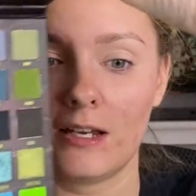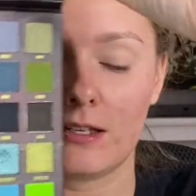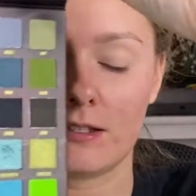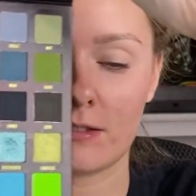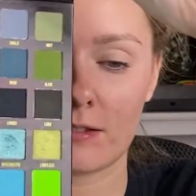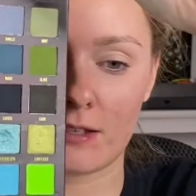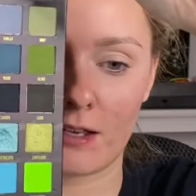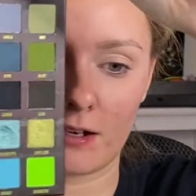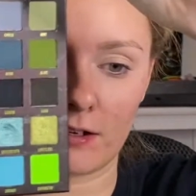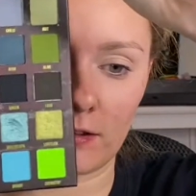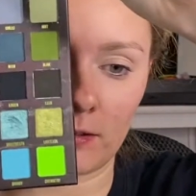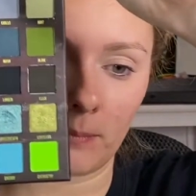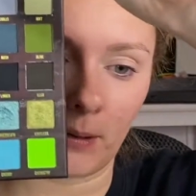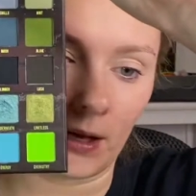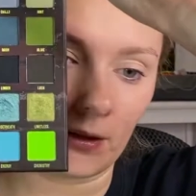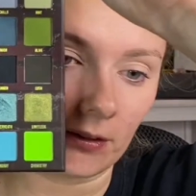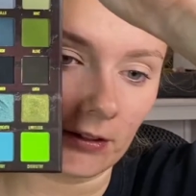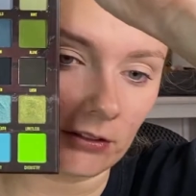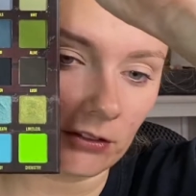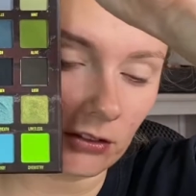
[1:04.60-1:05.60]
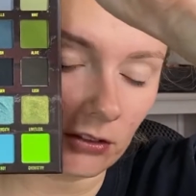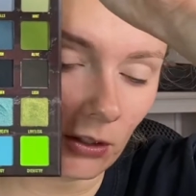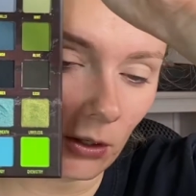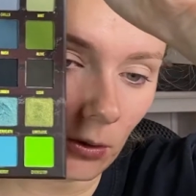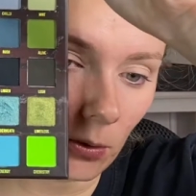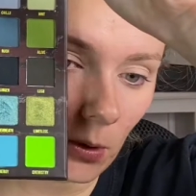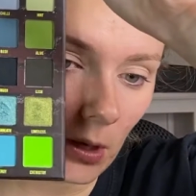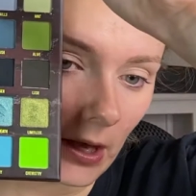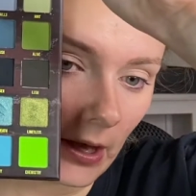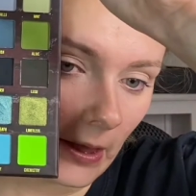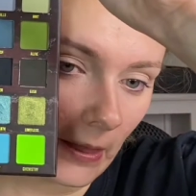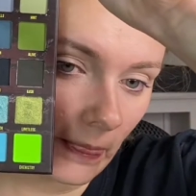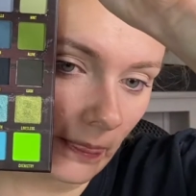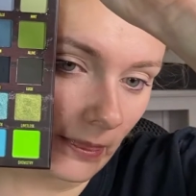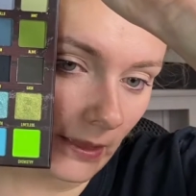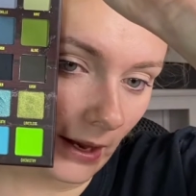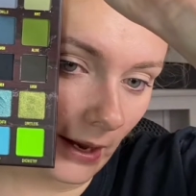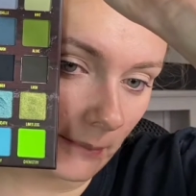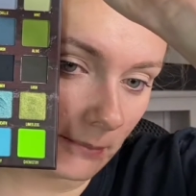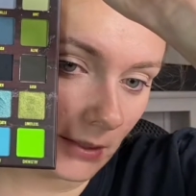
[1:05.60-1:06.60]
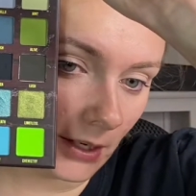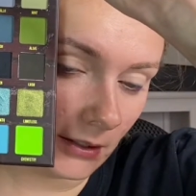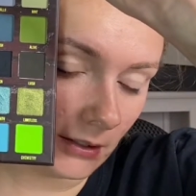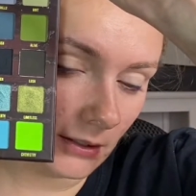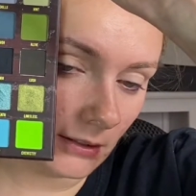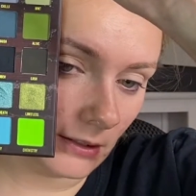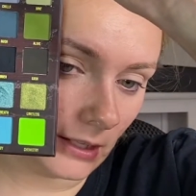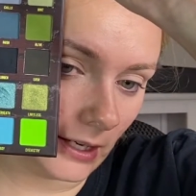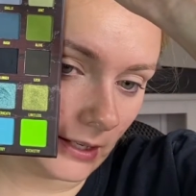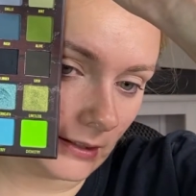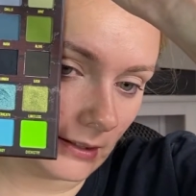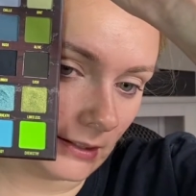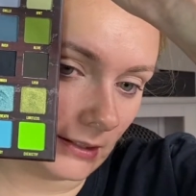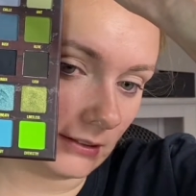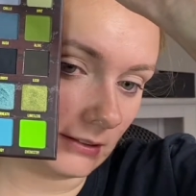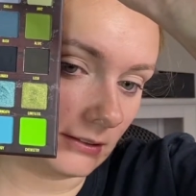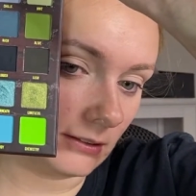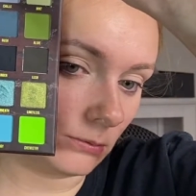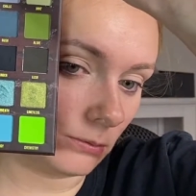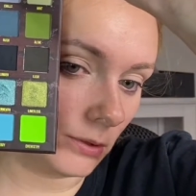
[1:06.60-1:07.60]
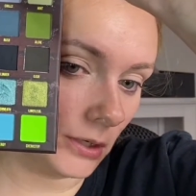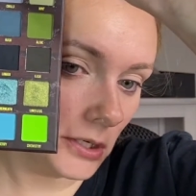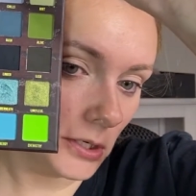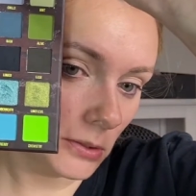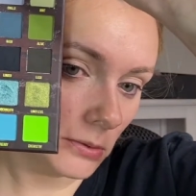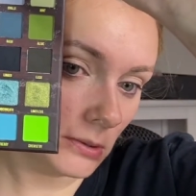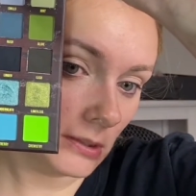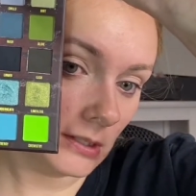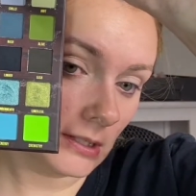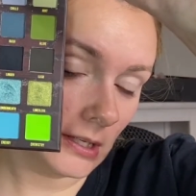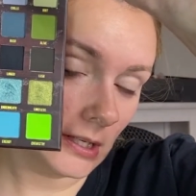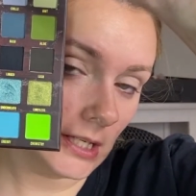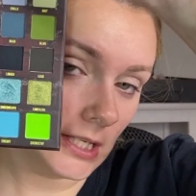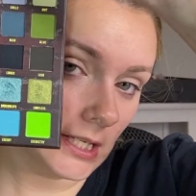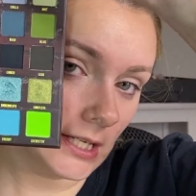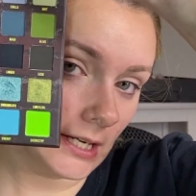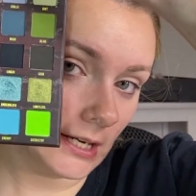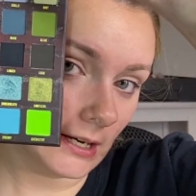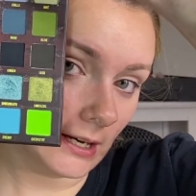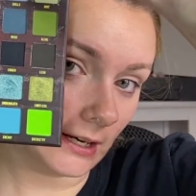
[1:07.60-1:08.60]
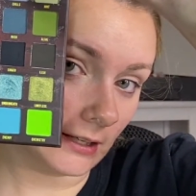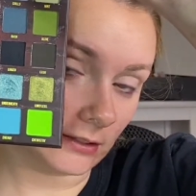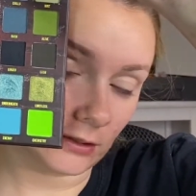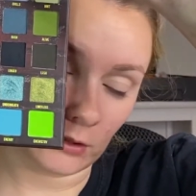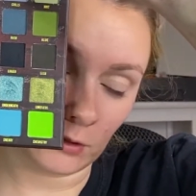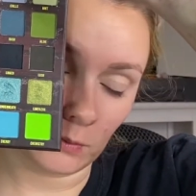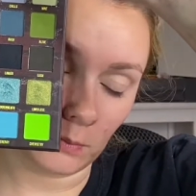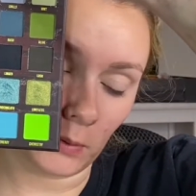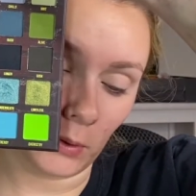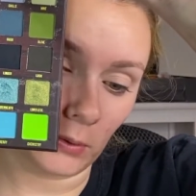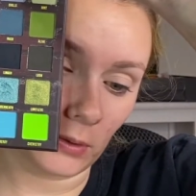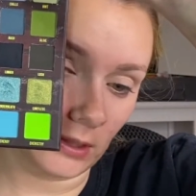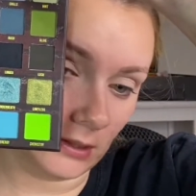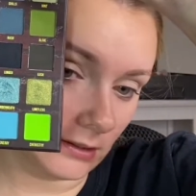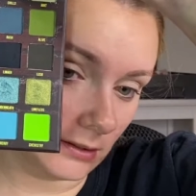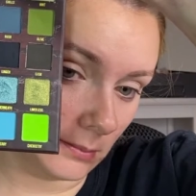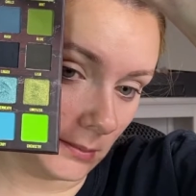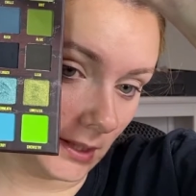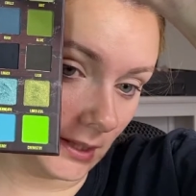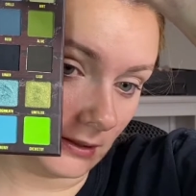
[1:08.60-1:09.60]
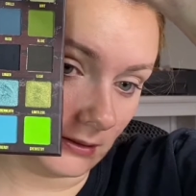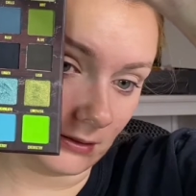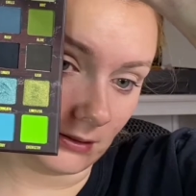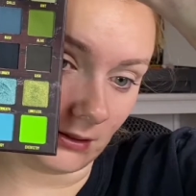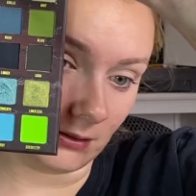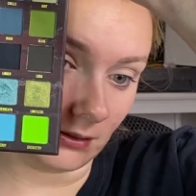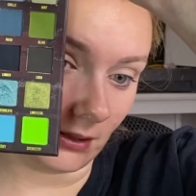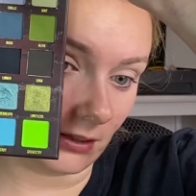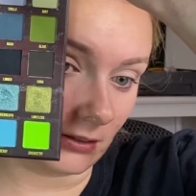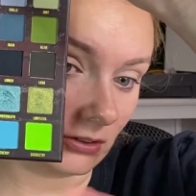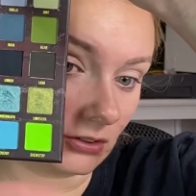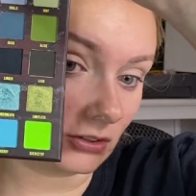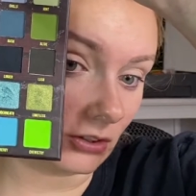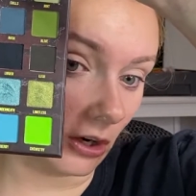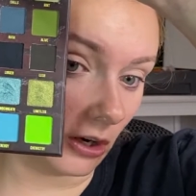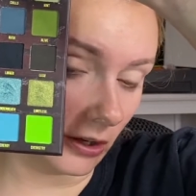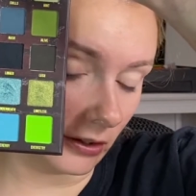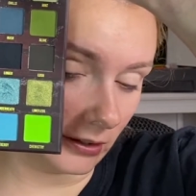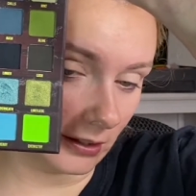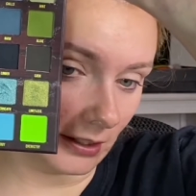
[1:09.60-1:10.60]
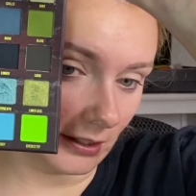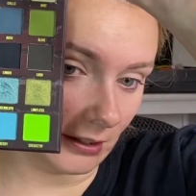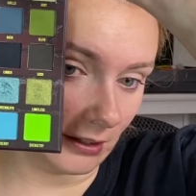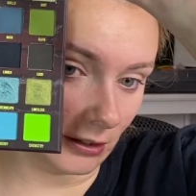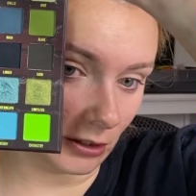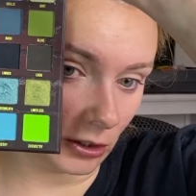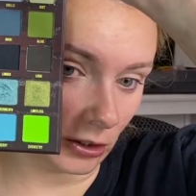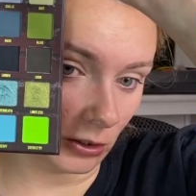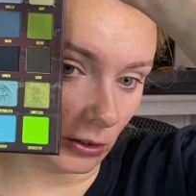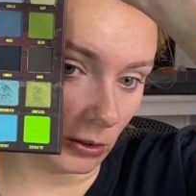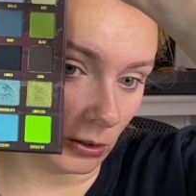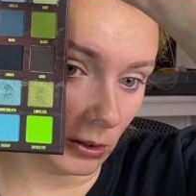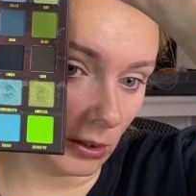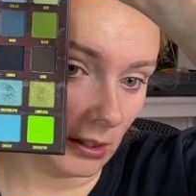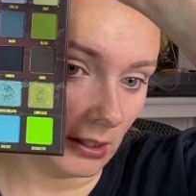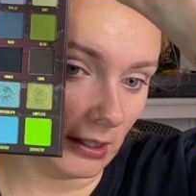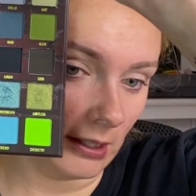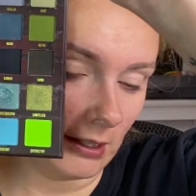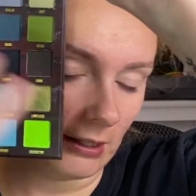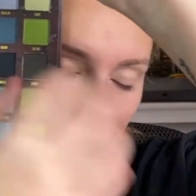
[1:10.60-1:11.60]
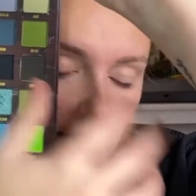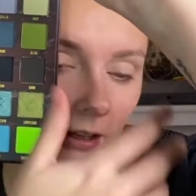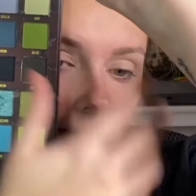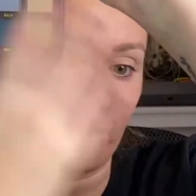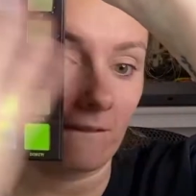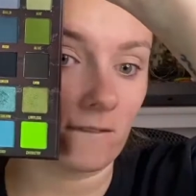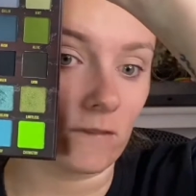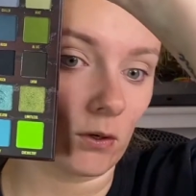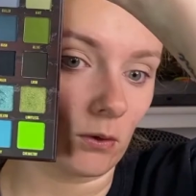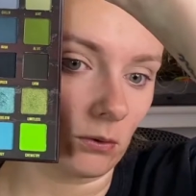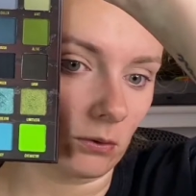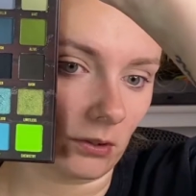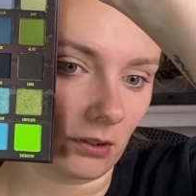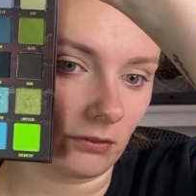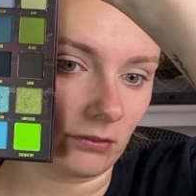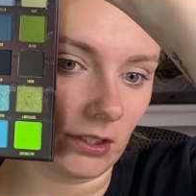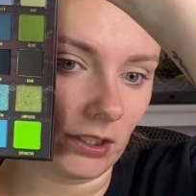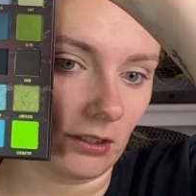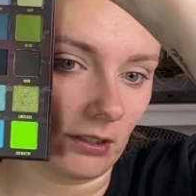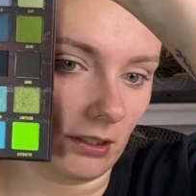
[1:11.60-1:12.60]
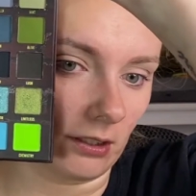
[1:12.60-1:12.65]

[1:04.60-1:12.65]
inside of the palette. So I'm not gonna lie, this row has spoken to me since I saw the initial like full reveal.